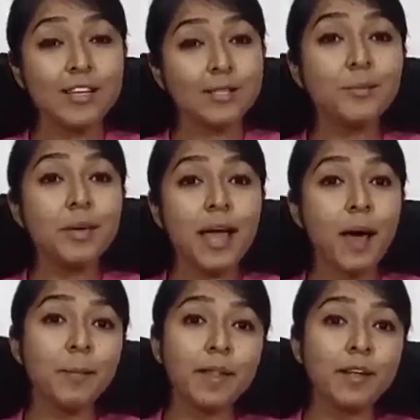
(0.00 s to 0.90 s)
So be
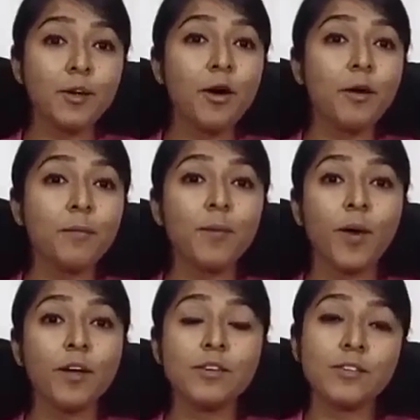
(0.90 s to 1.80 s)
happy that your
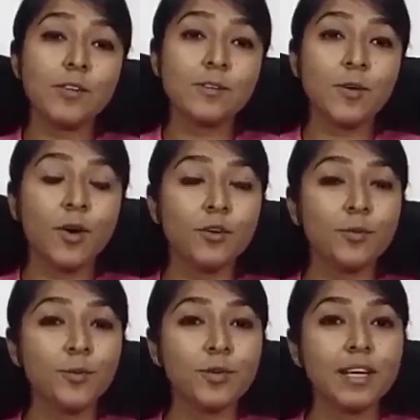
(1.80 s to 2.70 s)
employer is also
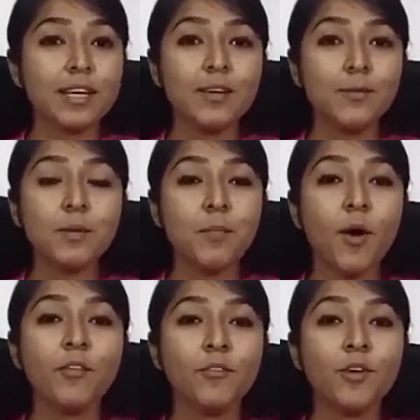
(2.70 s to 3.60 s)
contributing an equal
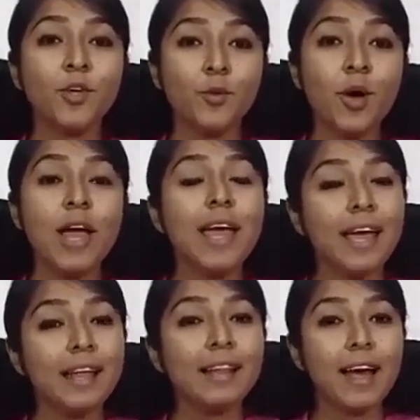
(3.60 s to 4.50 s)
amount for you
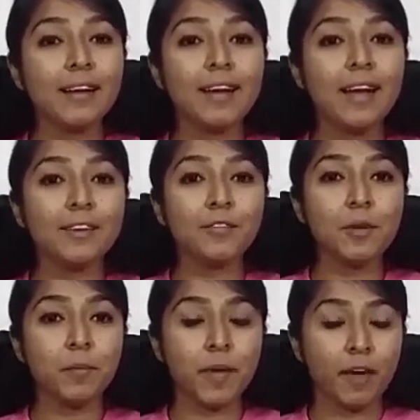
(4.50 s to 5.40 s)
in that kind of
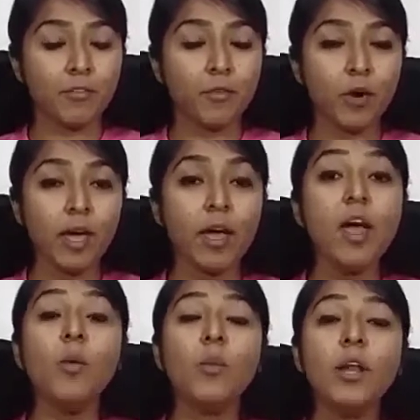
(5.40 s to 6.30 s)
EPF. Okay,
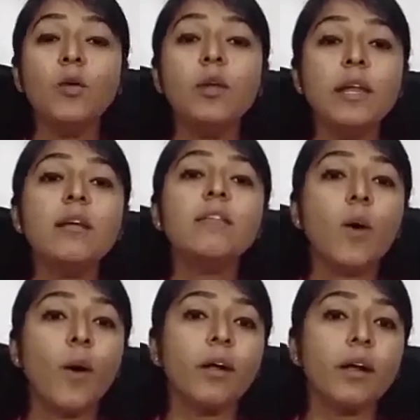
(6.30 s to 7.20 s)
when you
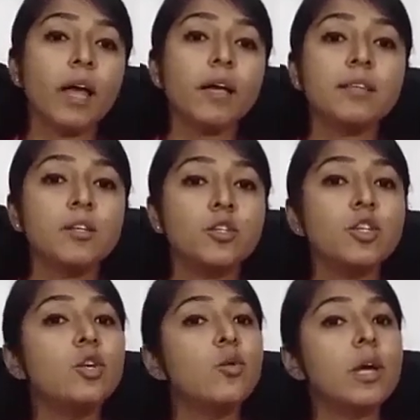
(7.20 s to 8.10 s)
leave the
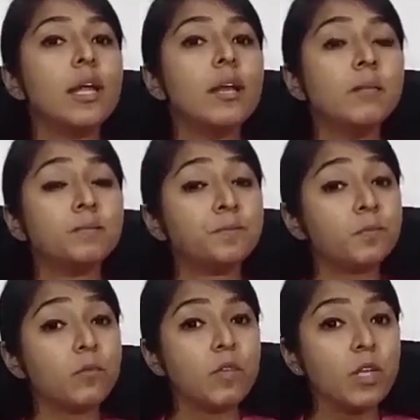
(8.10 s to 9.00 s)
organization, you can
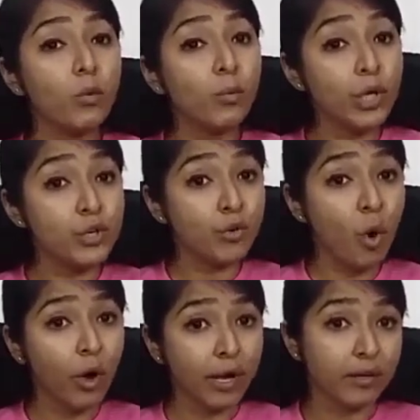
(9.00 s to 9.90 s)

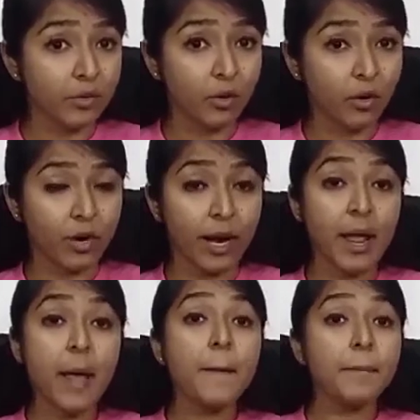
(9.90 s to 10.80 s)
withdraw it, alright,
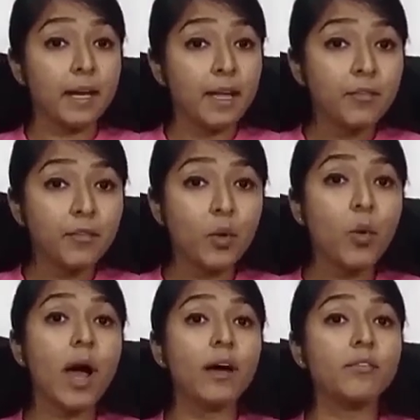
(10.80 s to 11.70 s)
but if you
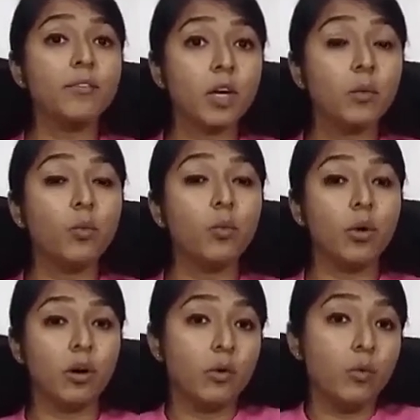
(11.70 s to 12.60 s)
have
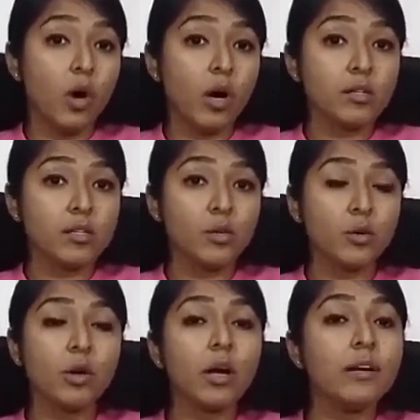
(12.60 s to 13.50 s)
worked
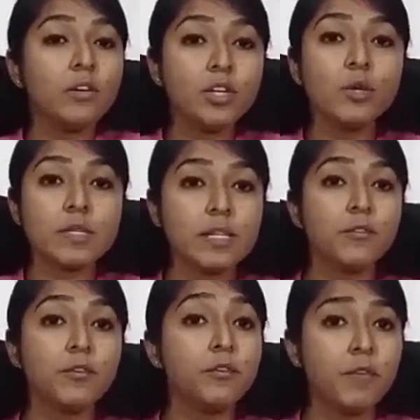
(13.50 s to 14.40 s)

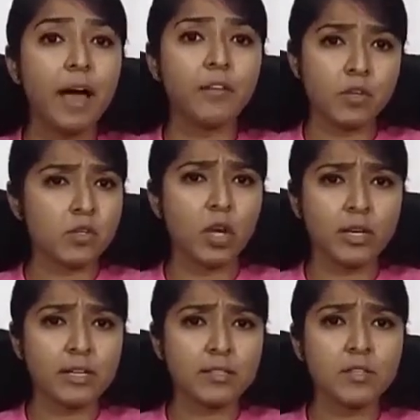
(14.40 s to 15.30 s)
continuously for 5 years,
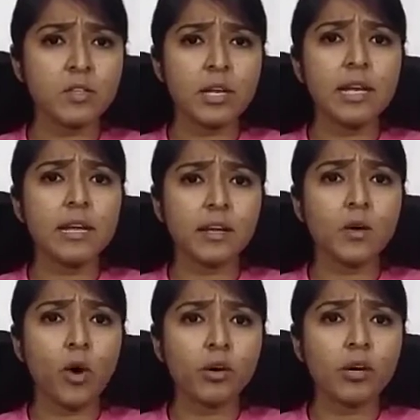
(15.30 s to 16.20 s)
not necessarily in
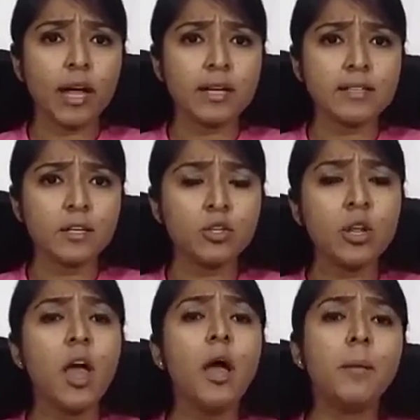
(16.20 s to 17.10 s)
an organization,
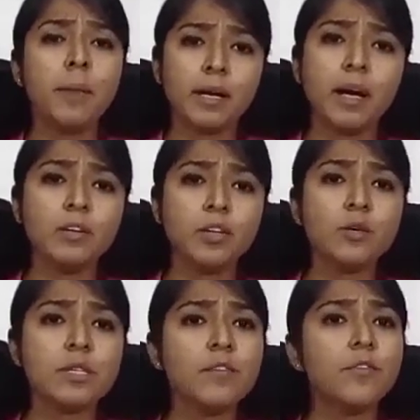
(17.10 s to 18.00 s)
but
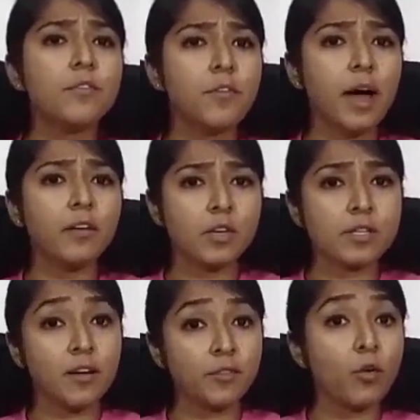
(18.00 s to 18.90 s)
continuously for 5
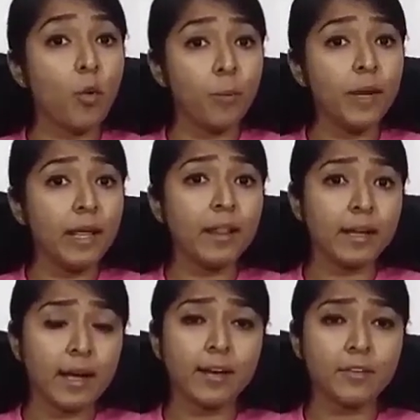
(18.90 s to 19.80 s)
years after opening
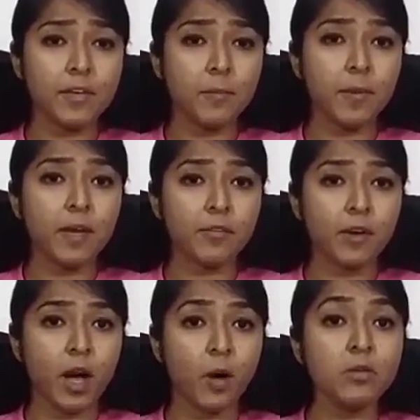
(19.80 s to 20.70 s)
that kind of EPF
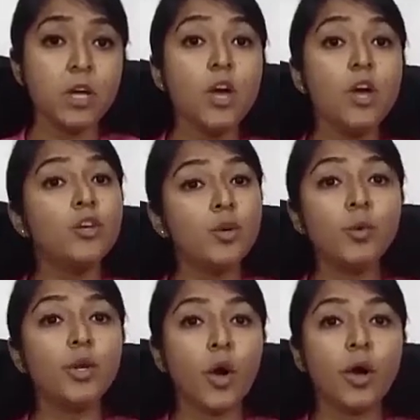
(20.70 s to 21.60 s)
account, you
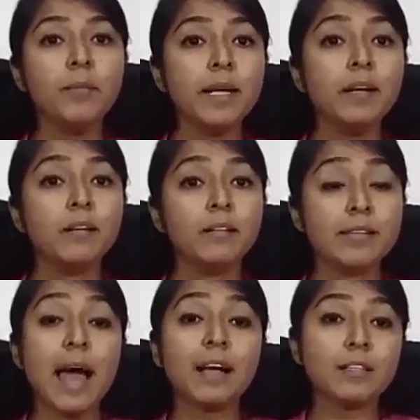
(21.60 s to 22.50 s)
will not be
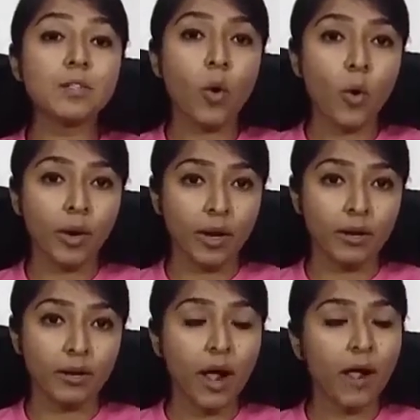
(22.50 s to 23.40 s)
taxed on
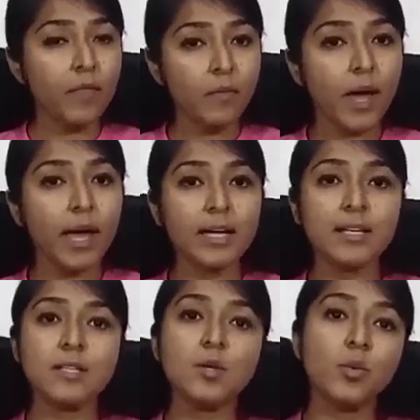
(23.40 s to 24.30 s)
it. Otherwise,
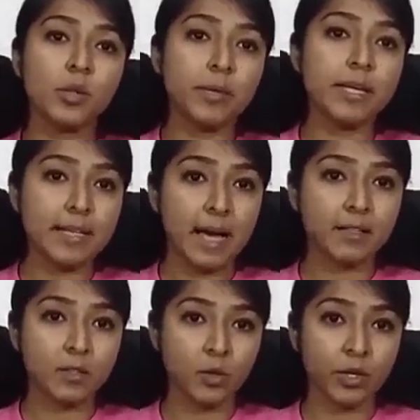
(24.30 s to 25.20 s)
you will be
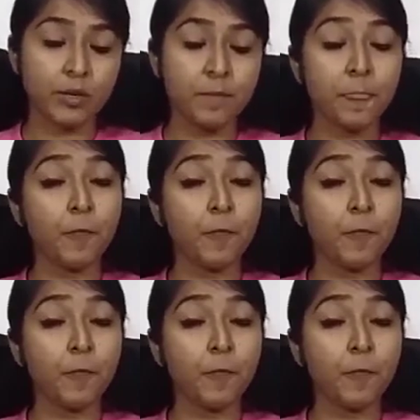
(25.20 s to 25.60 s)
taxed on it.